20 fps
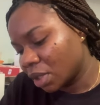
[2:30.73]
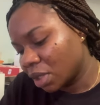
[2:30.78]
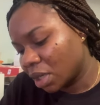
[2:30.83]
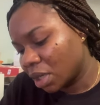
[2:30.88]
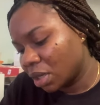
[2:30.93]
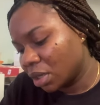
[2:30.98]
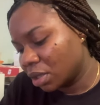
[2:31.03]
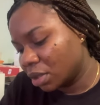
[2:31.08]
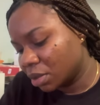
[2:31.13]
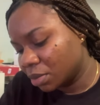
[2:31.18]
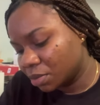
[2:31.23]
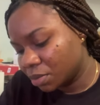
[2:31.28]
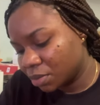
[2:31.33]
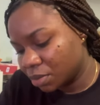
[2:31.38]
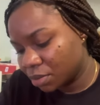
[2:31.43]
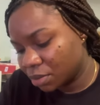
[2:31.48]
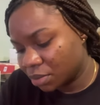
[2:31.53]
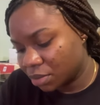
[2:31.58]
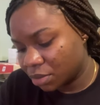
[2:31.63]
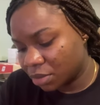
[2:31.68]

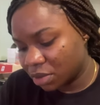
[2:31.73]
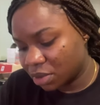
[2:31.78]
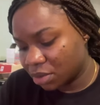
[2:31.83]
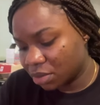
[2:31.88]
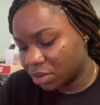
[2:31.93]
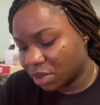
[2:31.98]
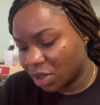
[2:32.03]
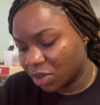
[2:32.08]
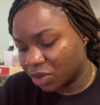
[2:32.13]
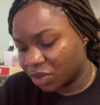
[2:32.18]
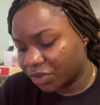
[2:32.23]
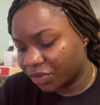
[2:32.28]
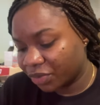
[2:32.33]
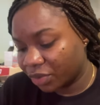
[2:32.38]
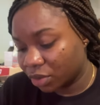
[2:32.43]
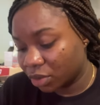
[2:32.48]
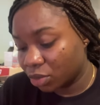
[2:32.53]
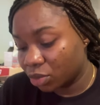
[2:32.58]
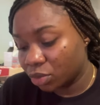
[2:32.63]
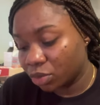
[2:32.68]
Um, that was
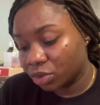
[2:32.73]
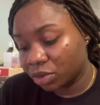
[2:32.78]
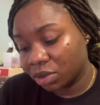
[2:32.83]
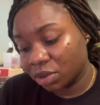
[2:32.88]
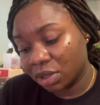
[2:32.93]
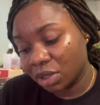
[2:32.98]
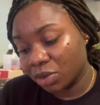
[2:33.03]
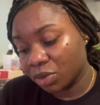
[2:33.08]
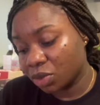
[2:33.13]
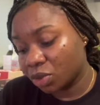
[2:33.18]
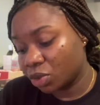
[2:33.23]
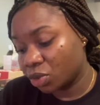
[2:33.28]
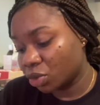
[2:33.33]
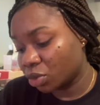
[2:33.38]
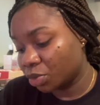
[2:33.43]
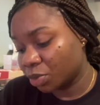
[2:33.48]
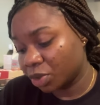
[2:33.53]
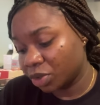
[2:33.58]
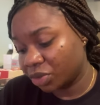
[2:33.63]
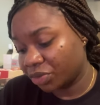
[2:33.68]
fun. Oh, that was so
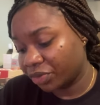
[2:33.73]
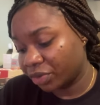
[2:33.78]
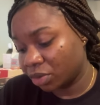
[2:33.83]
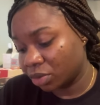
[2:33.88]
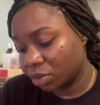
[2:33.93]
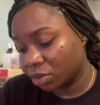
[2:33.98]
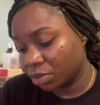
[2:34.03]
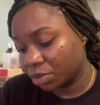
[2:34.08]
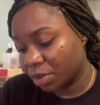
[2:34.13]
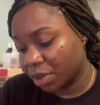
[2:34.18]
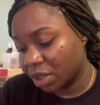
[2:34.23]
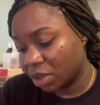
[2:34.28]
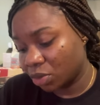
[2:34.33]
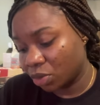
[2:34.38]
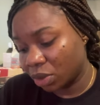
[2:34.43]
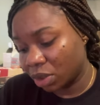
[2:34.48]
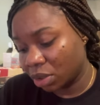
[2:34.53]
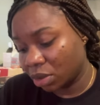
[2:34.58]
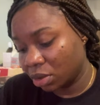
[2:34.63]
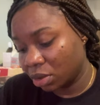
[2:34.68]
much fun, by the
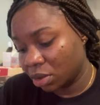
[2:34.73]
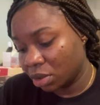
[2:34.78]
way.